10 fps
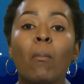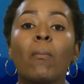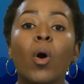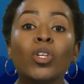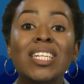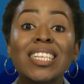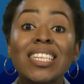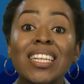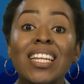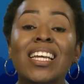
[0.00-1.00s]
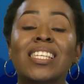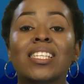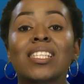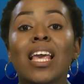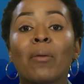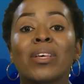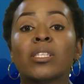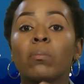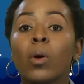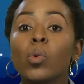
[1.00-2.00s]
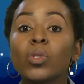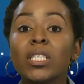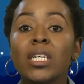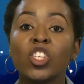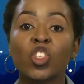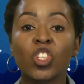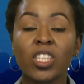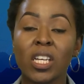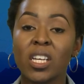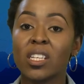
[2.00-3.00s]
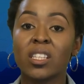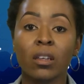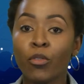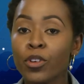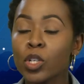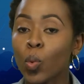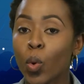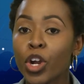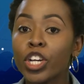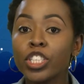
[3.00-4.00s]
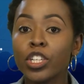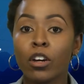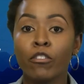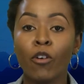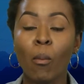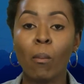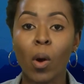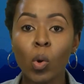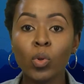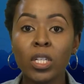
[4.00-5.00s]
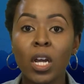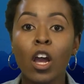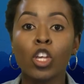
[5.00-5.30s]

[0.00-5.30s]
Modal is the same as mode. It's just a different word for mode.